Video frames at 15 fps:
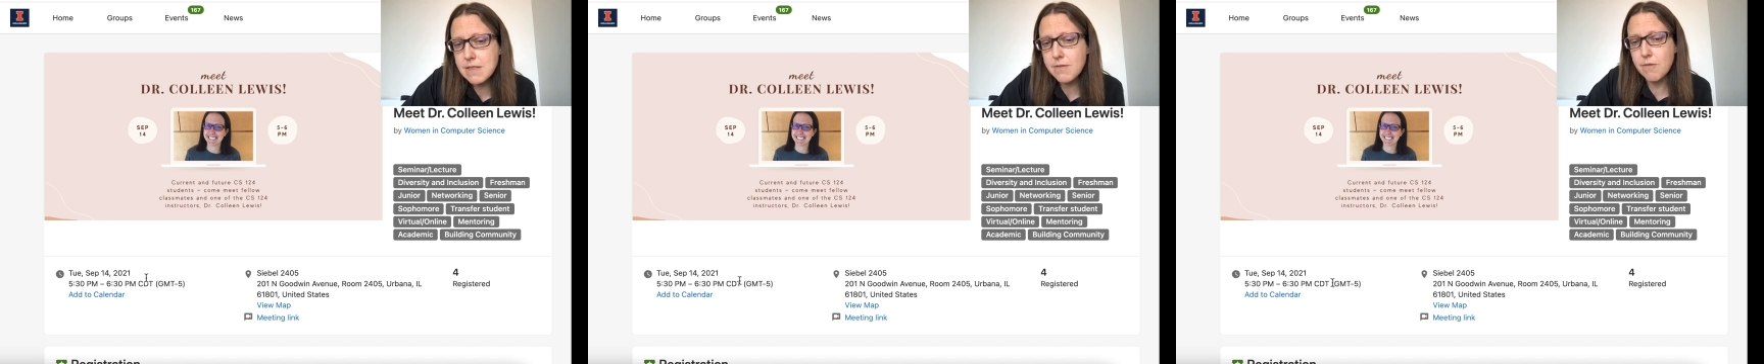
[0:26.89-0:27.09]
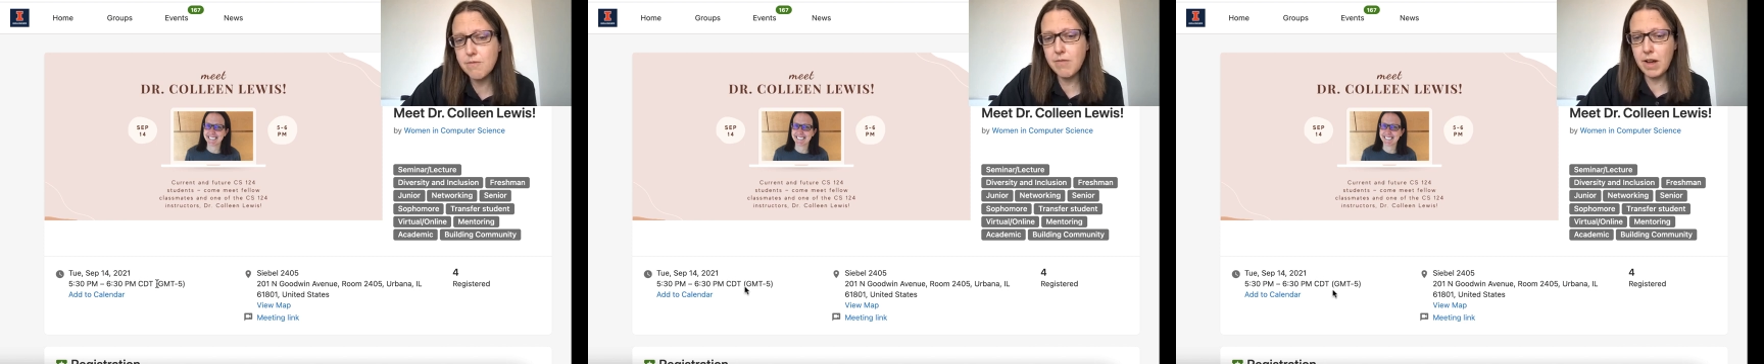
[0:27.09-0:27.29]

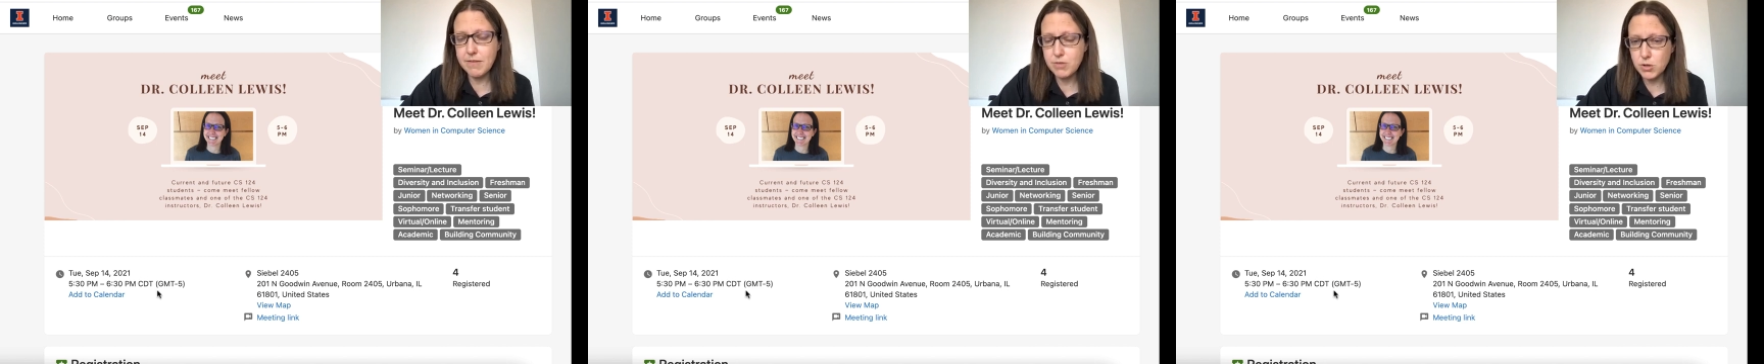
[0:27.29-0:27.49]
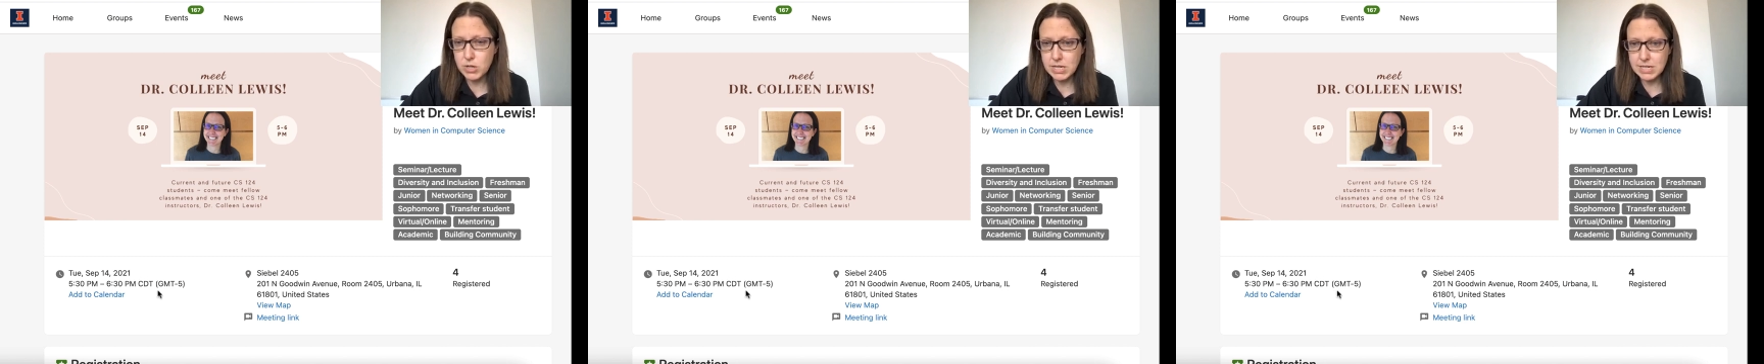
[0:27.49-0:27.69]
from
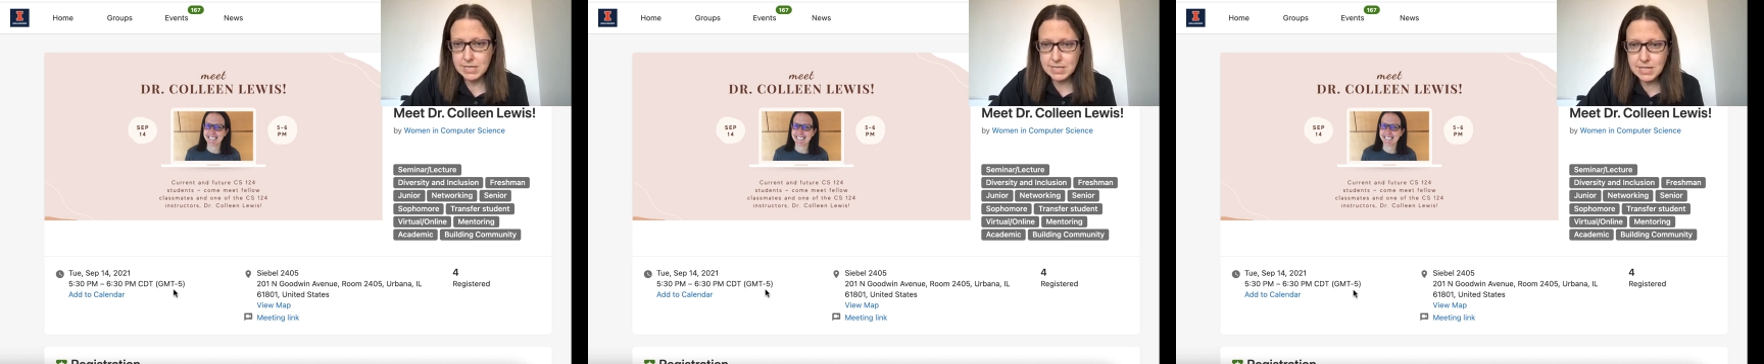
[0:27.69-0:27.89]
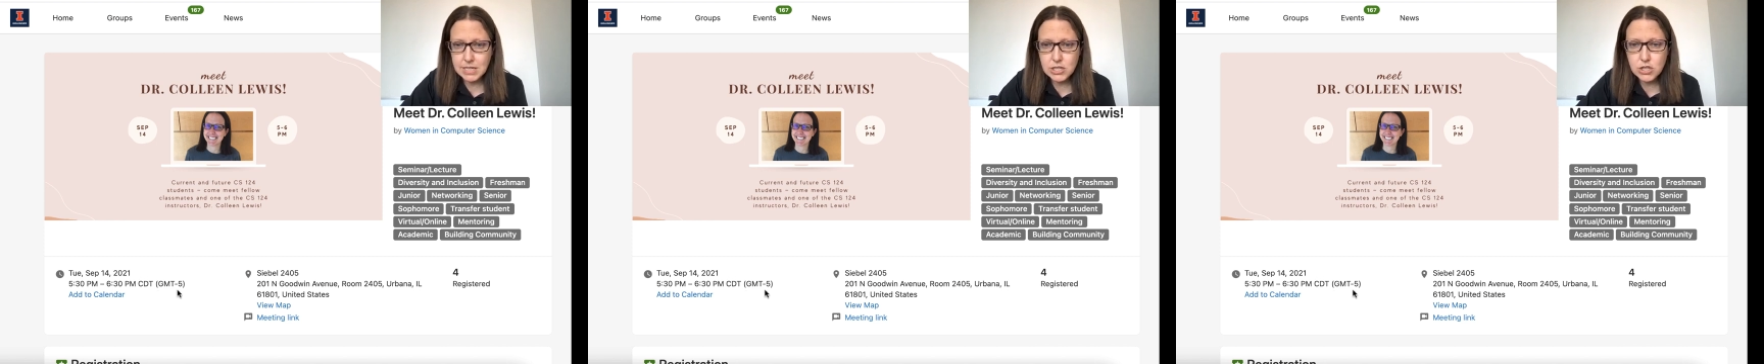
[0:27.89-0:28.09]
5:30 to
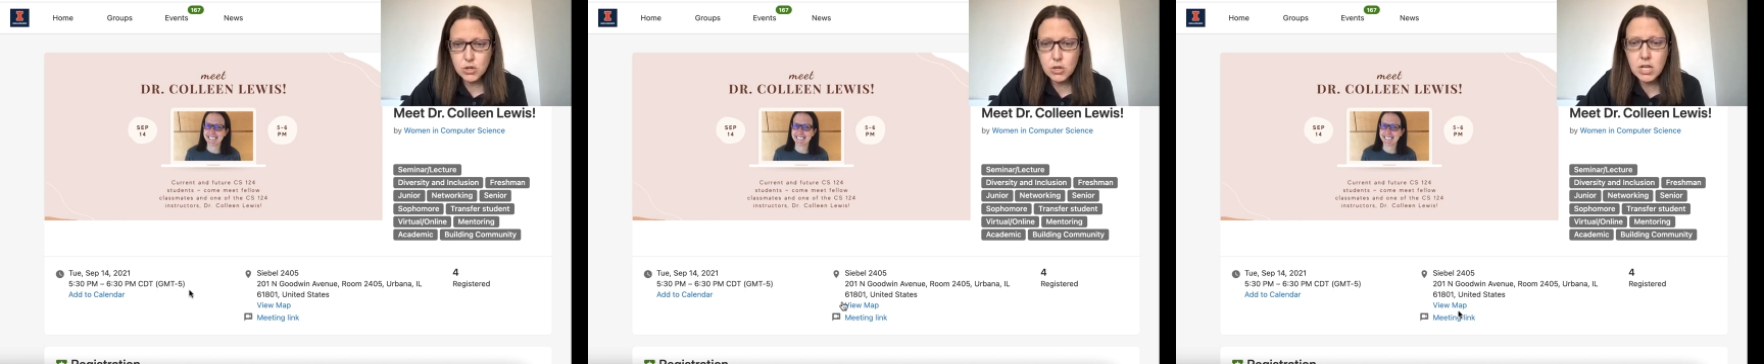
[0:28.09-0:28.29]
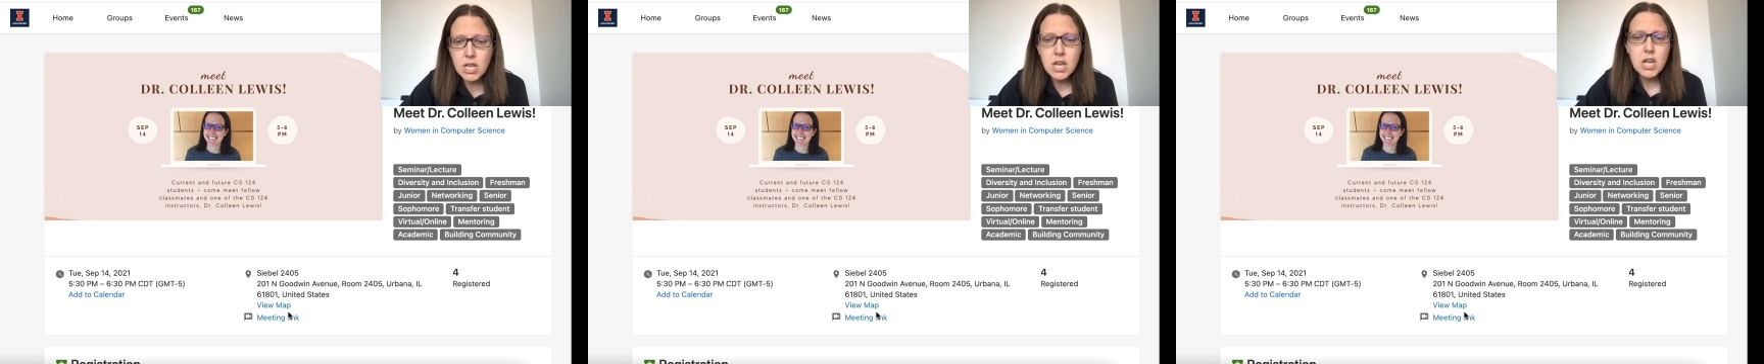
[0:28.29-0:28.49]

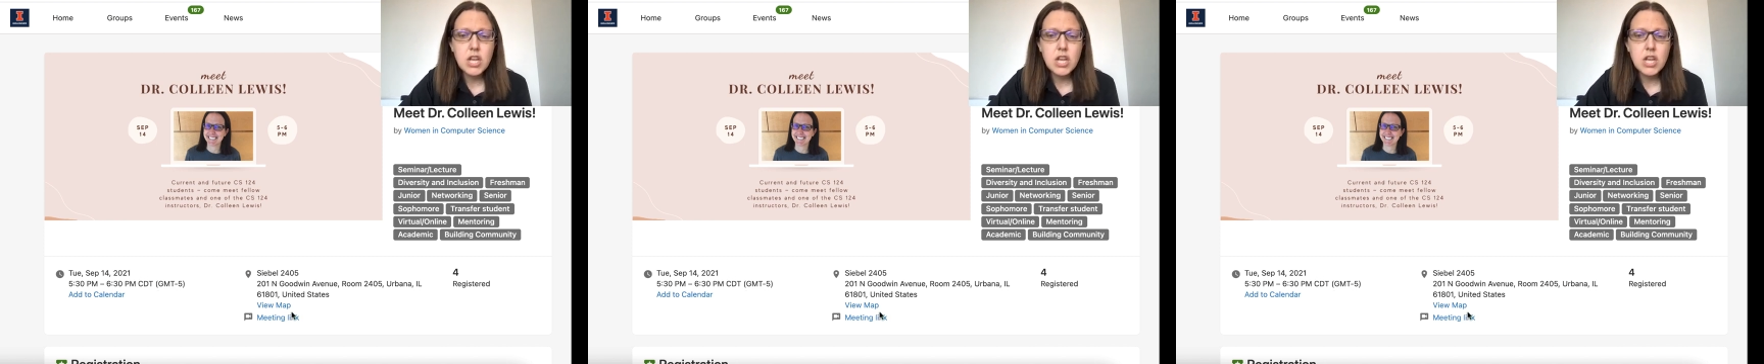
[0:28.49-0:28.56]
6:30.